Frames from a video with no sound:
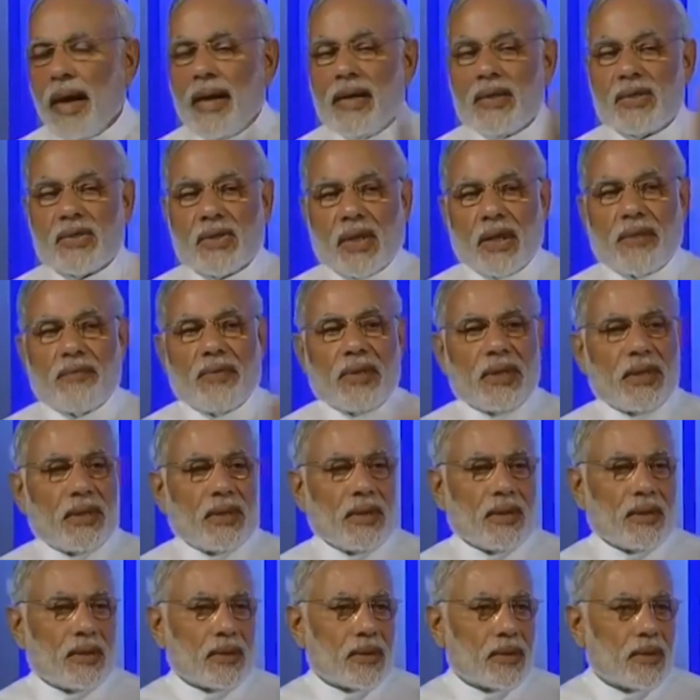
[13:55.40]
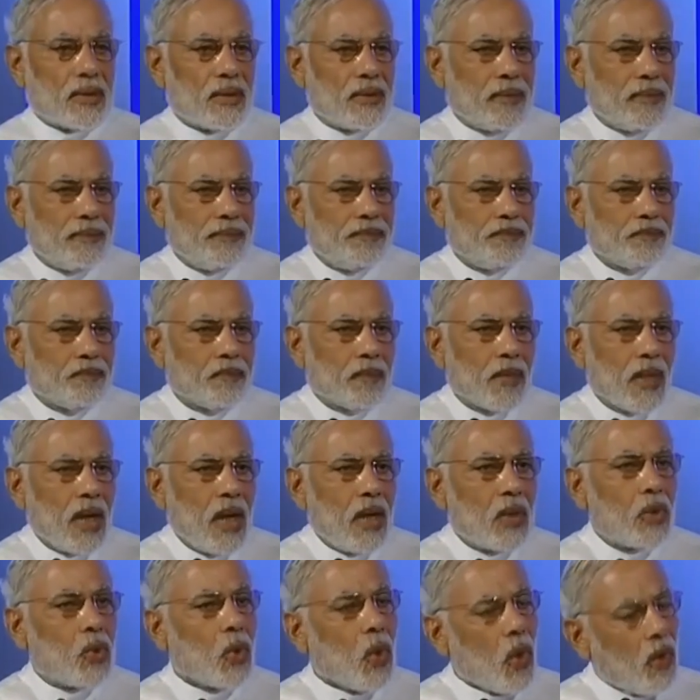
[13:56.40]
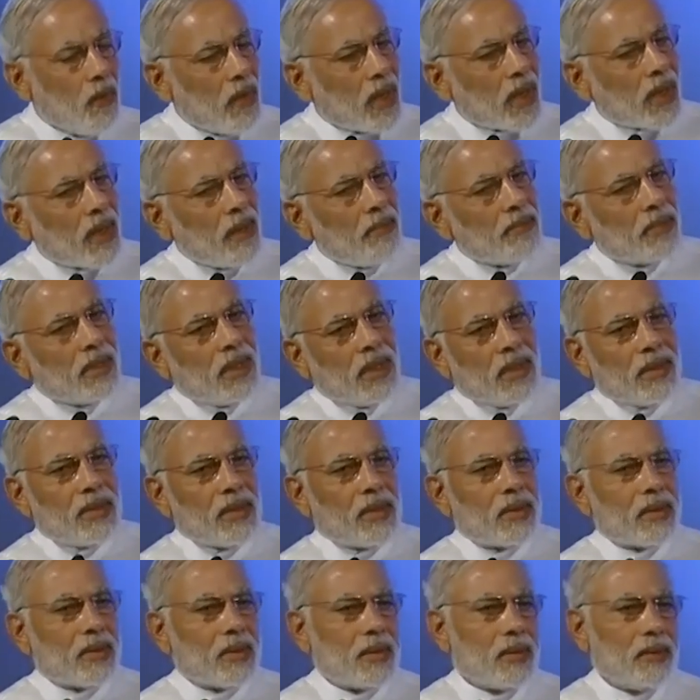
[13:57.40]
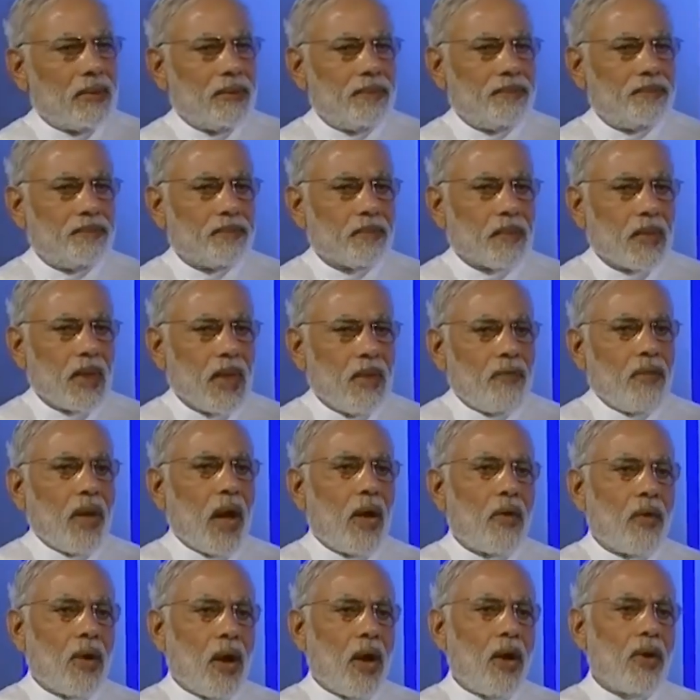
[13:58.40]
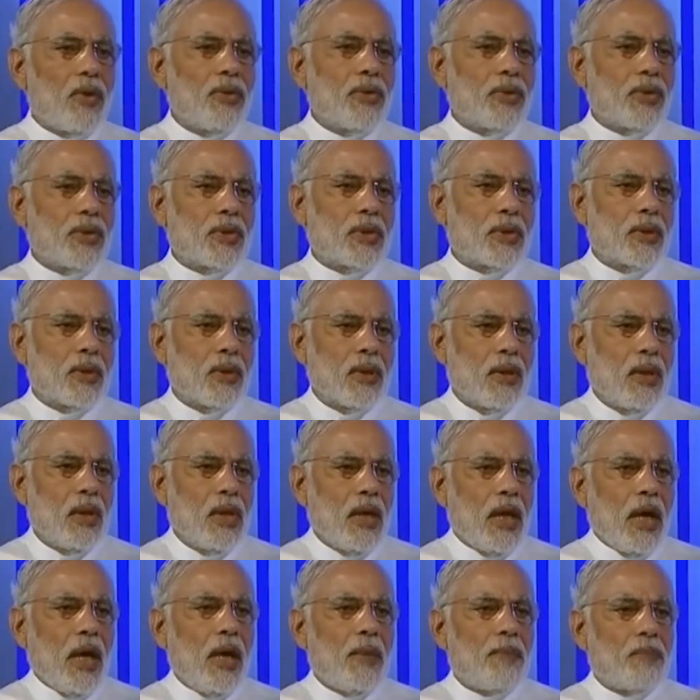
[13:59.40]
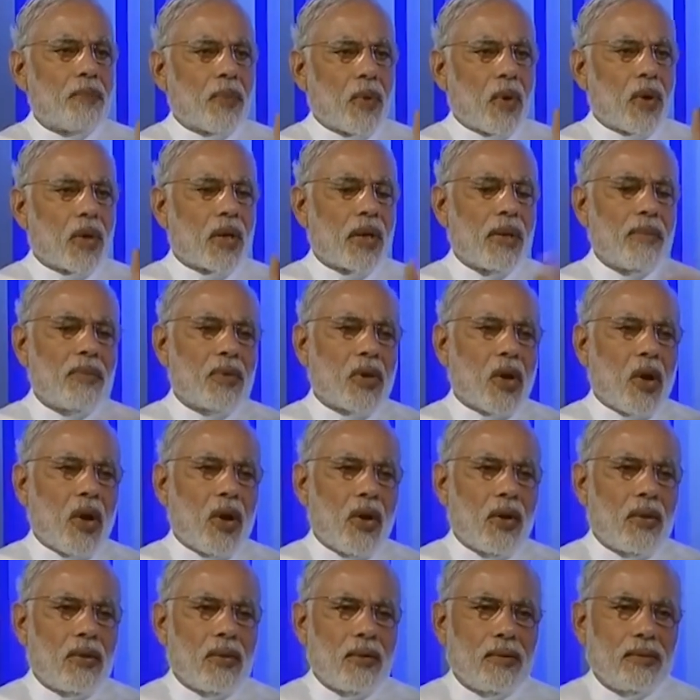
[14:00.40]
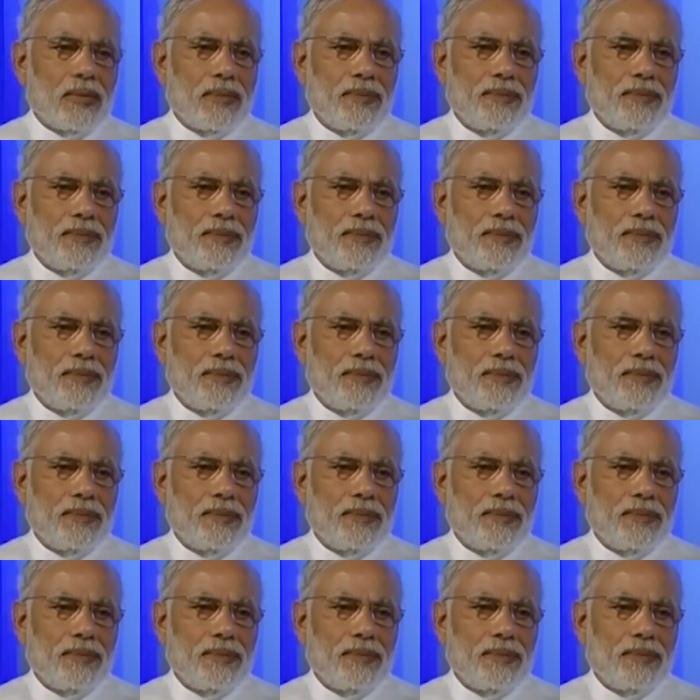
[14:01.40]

and services. To overcome this, we have launched a program called